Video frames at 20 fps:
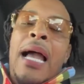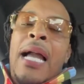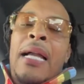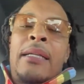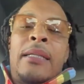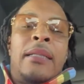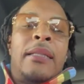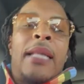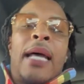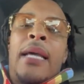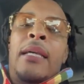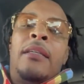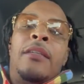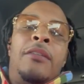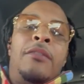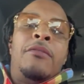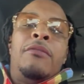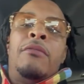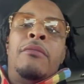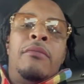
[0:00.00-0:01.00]
I could
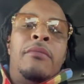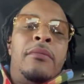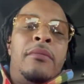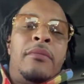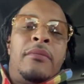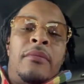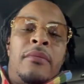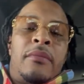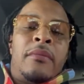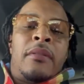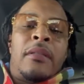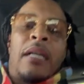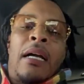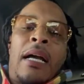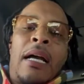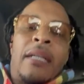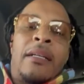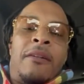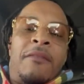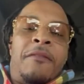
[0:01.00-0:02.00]
like you.
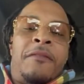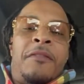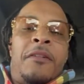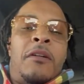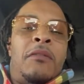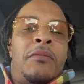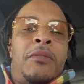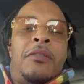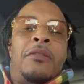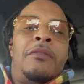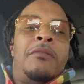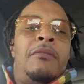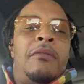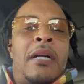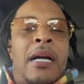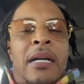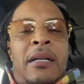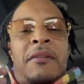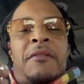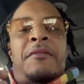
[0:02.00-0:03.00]
I could f- with
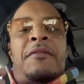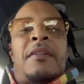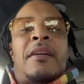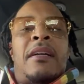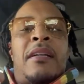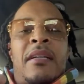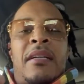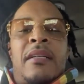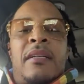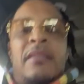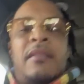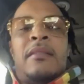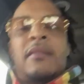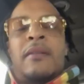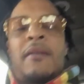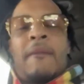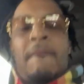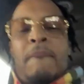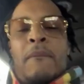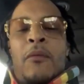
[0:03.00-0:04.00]
you. I could find
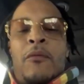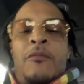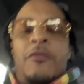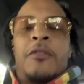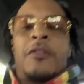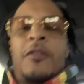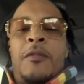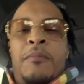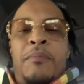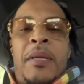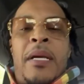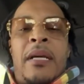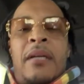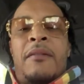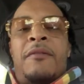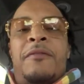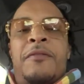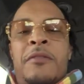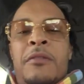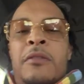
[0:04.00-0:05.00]

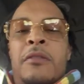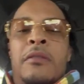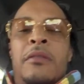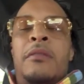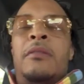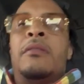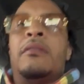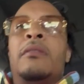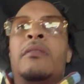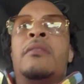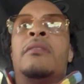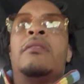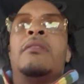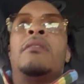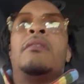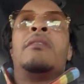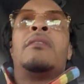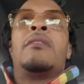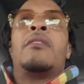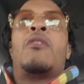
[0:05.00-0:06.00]
respectful
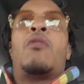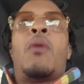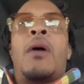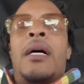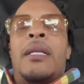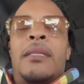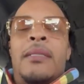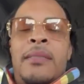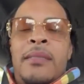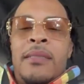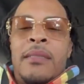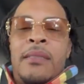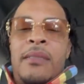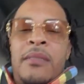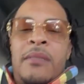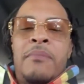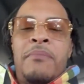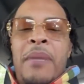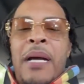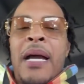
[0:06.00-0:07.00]

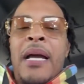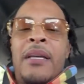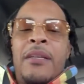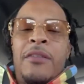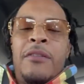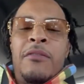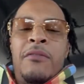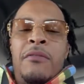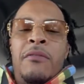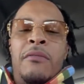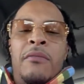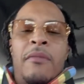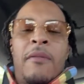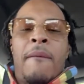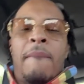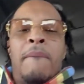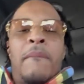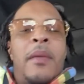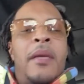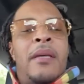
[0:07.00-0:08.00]
qualities about you
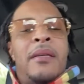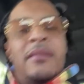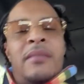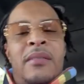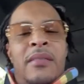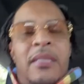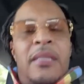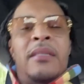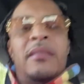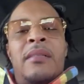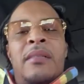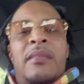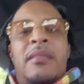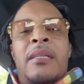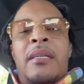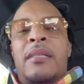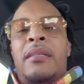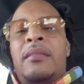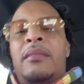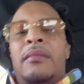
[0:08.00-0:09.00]
and still
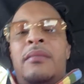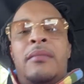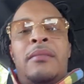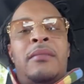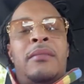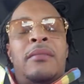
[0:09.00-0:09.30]
say,